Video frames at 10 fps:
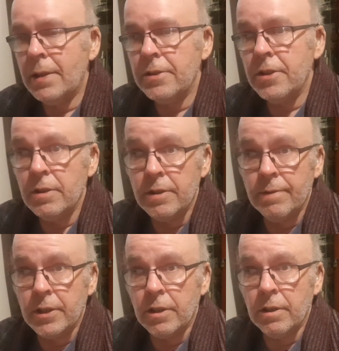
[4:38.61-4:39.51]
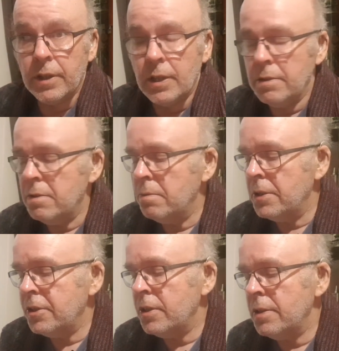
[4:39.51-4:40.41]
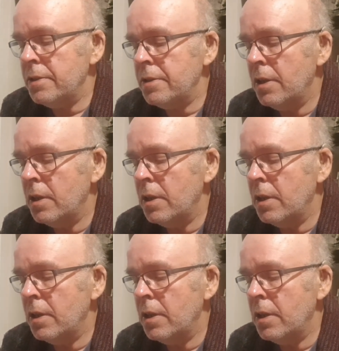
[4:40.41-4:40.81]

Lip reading: the size of a gherkin, which is